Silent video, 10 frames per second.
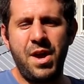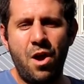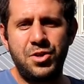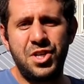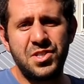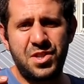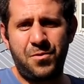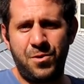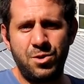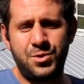me are just the
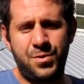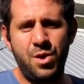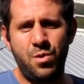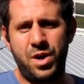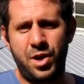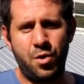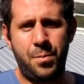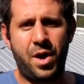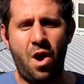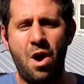first few in a
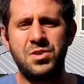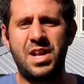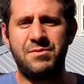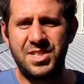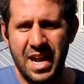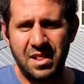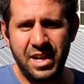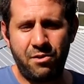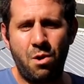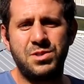group of cars that have steadily
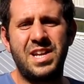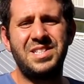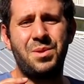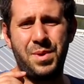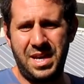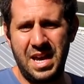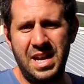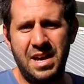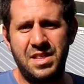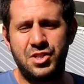grown since the
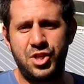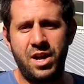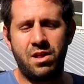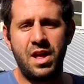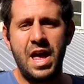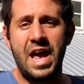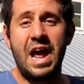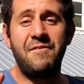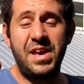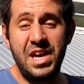beginning of this channel, and
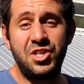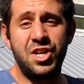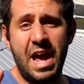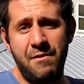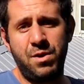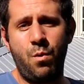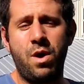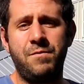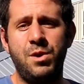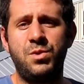I have each and every
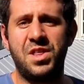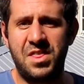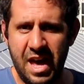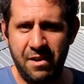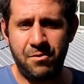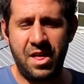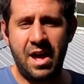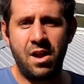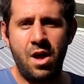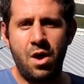one of you to thank for that.
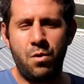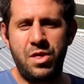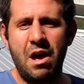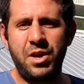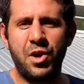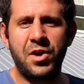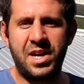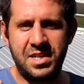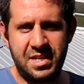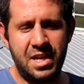Without your
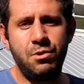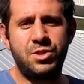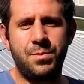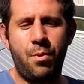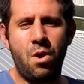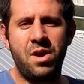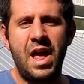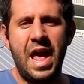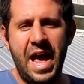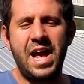continued support
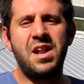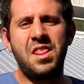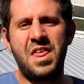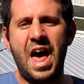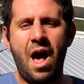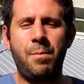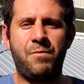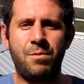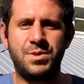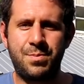and the help
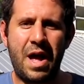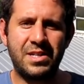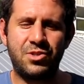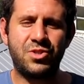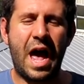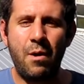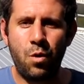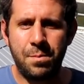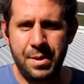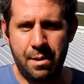from sponsors, I
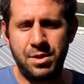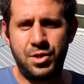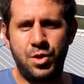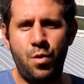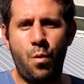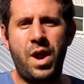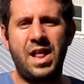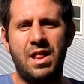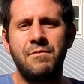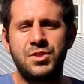wouldn't be able to do what I
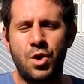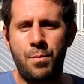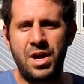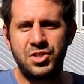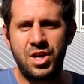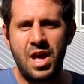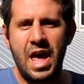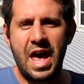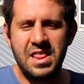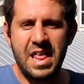love so much,
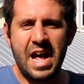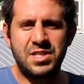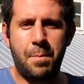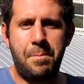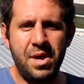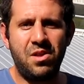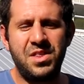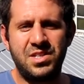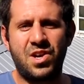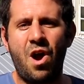and that's build
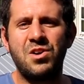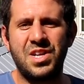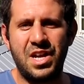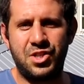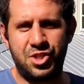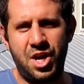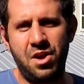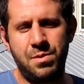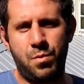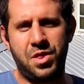these cars and
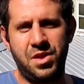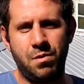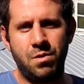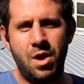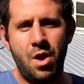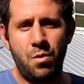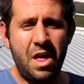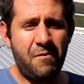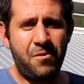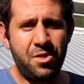share them with you.
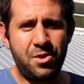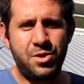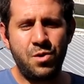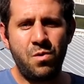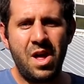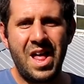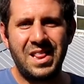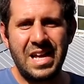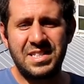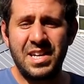Without further ado,
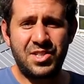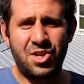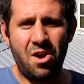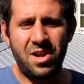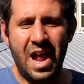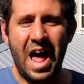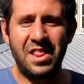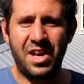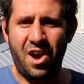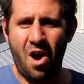let's get started on
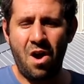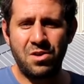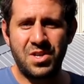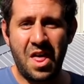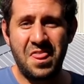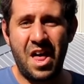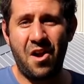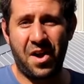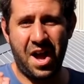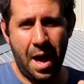the cars that
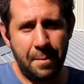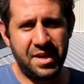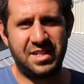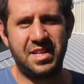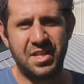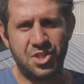are coming to the